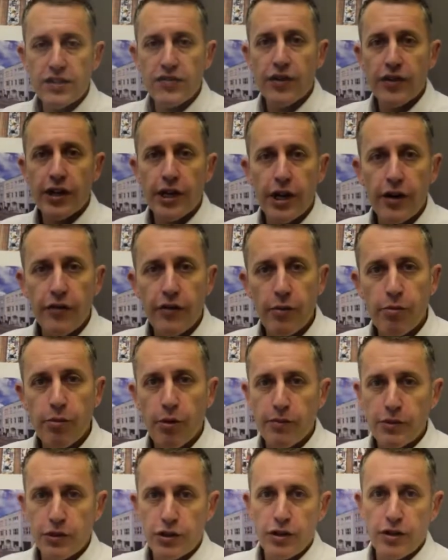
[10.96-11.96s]
video for
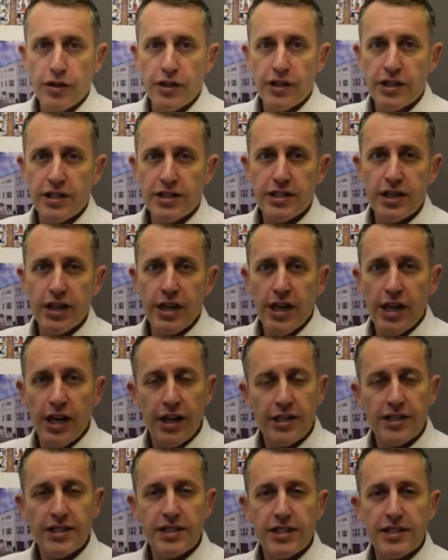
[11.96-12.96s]
Propportunities,
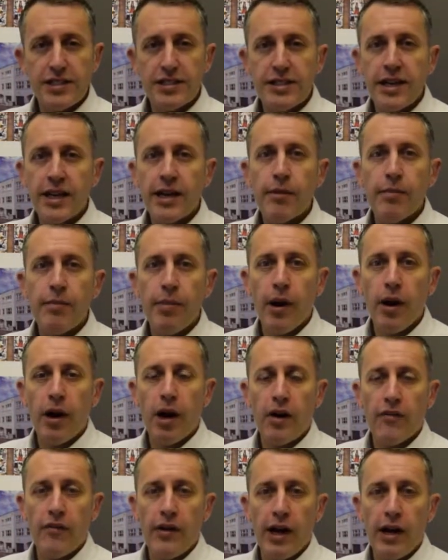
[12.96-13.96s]
and this is the second
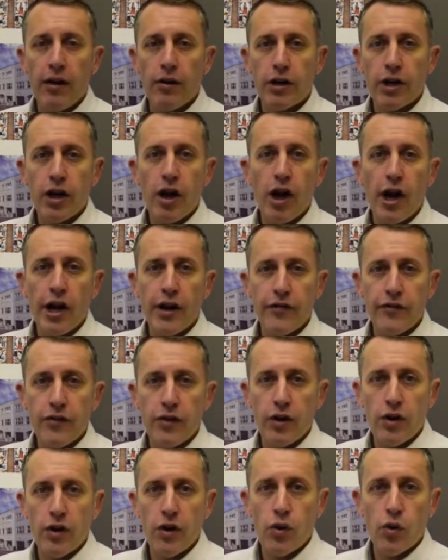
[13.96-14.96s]
part of our guide
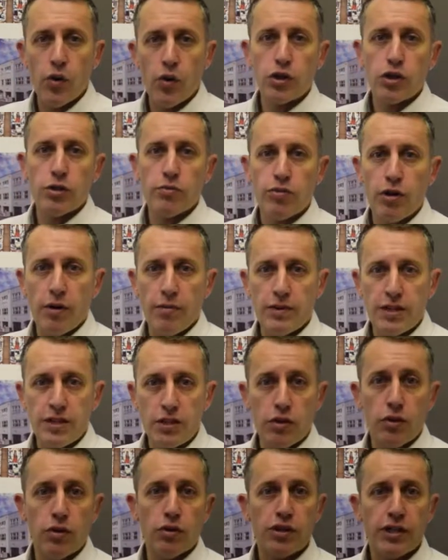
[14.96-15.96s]
for auction properties
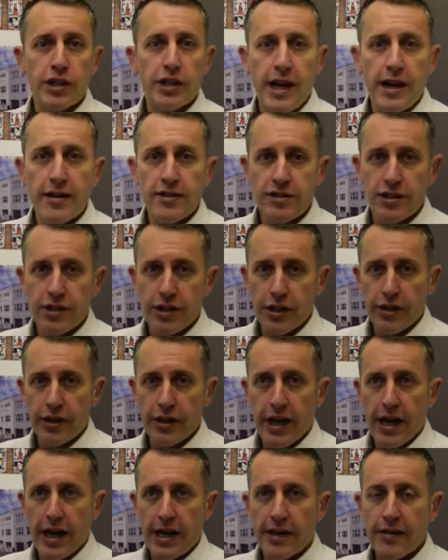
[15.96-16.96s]
and auction houses in
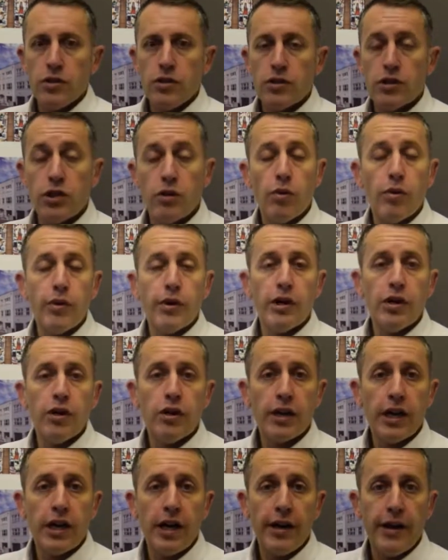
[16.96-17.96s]
the UK. So what we're going
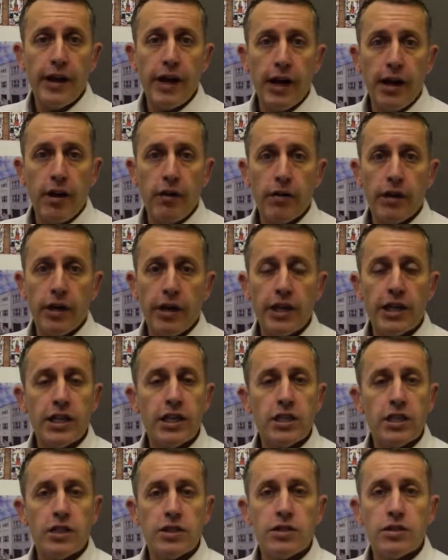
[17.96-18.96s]
to look at now
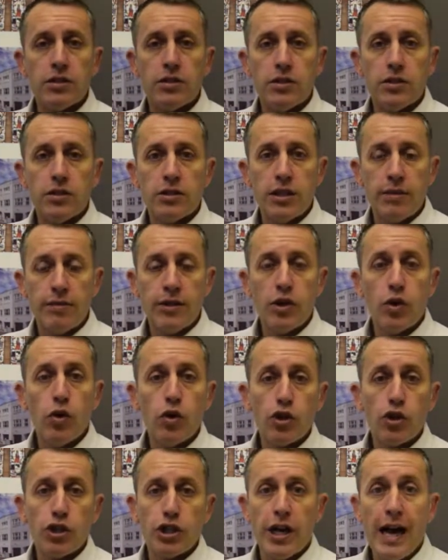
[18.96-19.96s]
is some of the
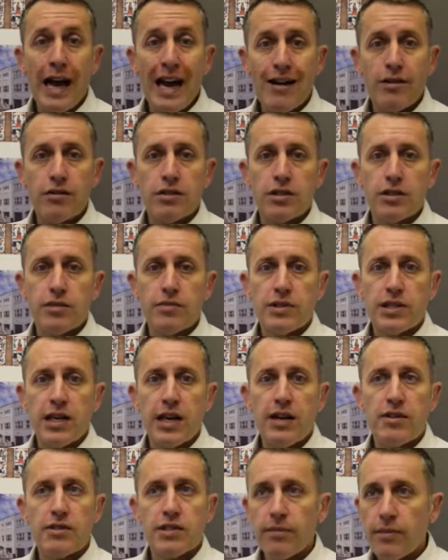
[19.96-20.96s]
auction houses
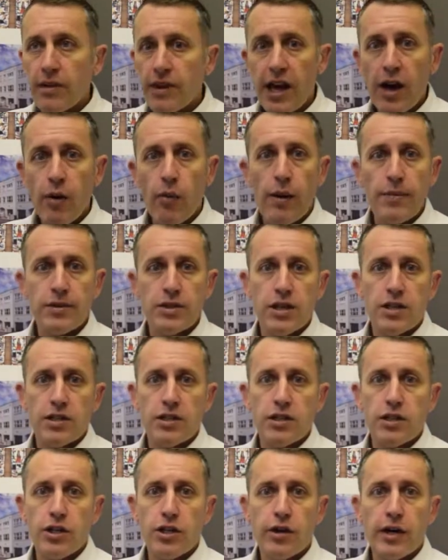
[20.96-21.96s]
themselves, some of their
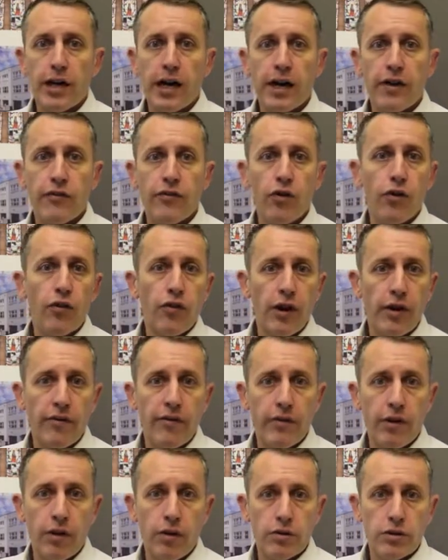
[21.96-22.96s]
websites in the UK,
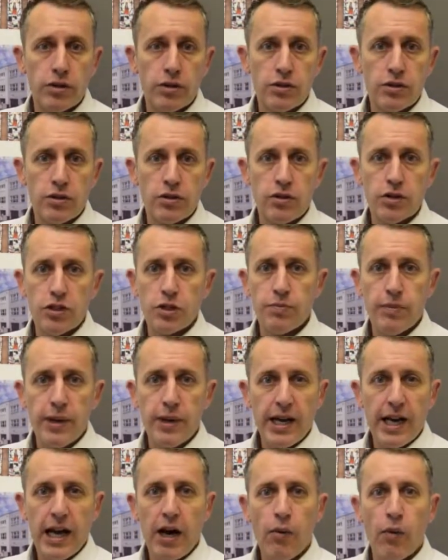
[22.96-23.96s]
forthcoming auctions, and just
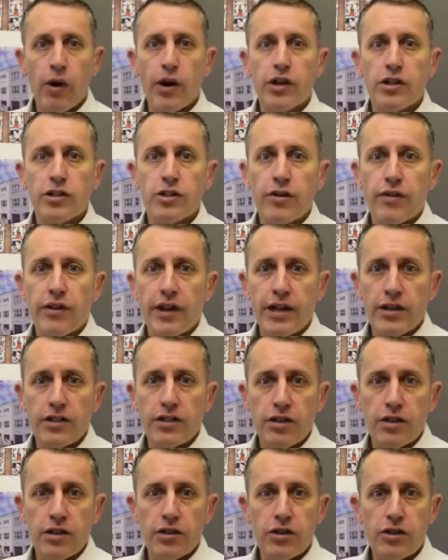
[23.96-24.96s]
pick out one or two things
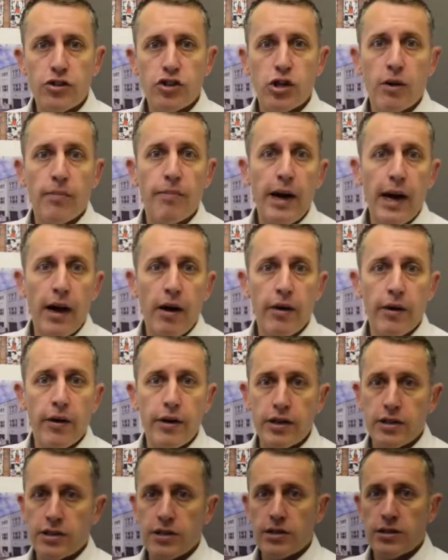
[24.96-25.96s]
that jump out on
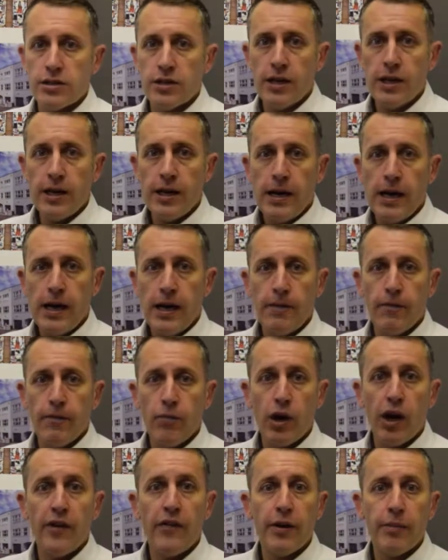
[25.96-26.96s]
us as
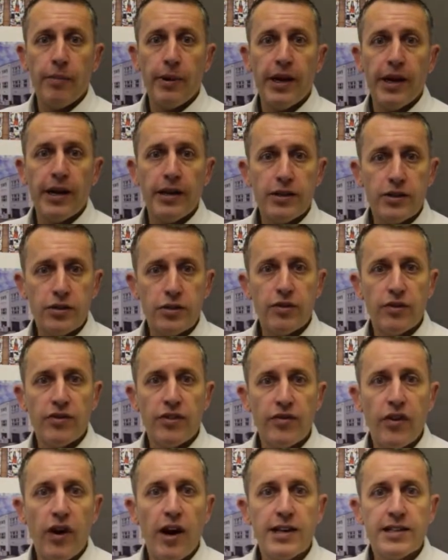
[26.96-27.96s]
will underpin the sort of
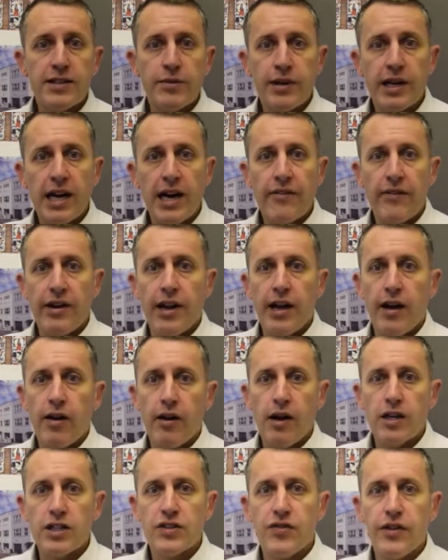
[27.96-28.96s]
advice that we gave in our
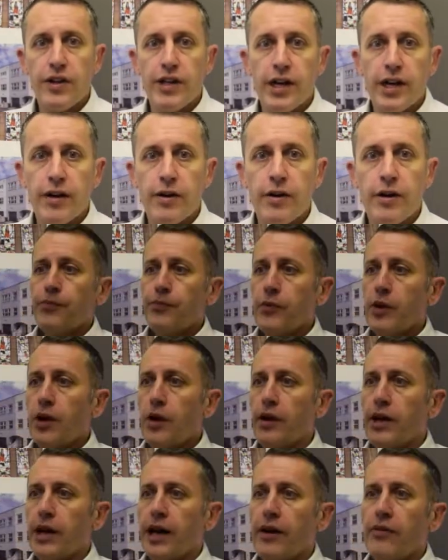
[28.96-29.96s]
last video.
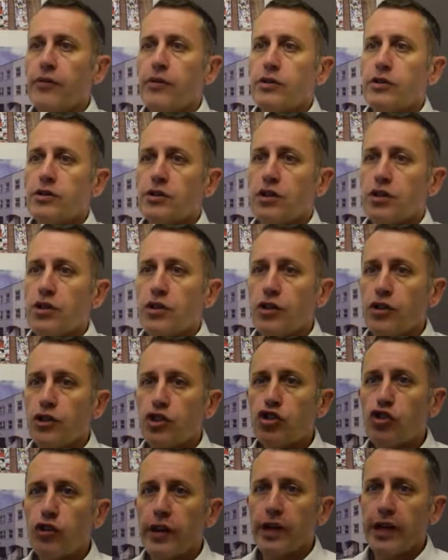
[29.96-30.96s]
Okay, if we just look on the
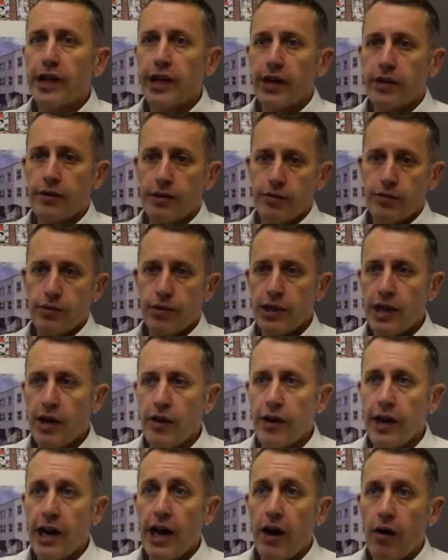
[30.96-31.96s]
screen here, we're now
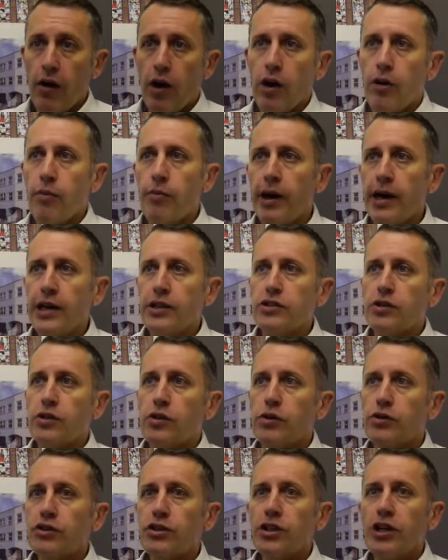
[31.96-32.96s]
on our home page, of
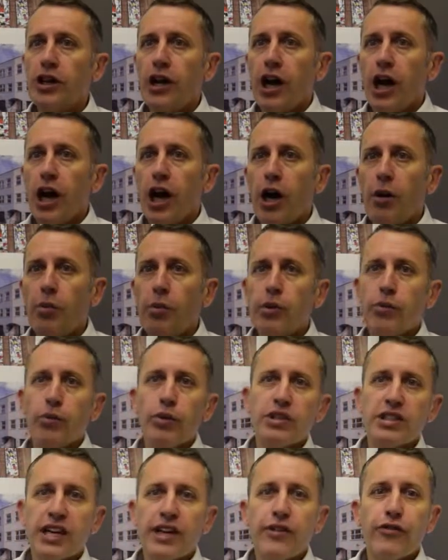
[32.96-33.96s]
course.
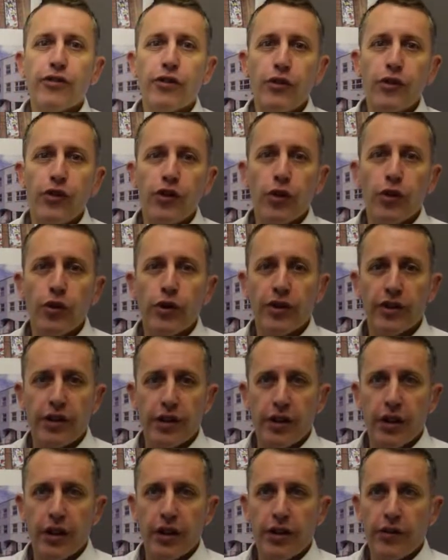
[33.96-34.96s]
We'll take through in the order that
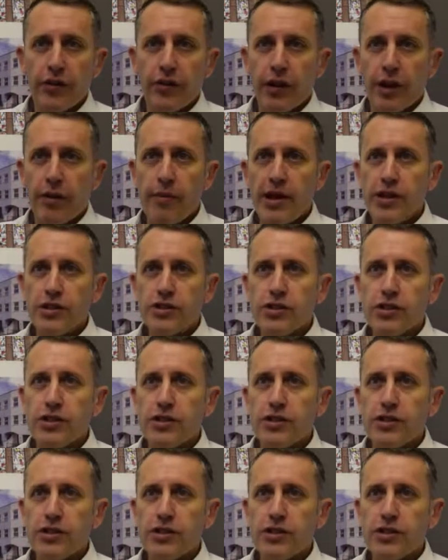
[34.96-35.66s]
I mentioned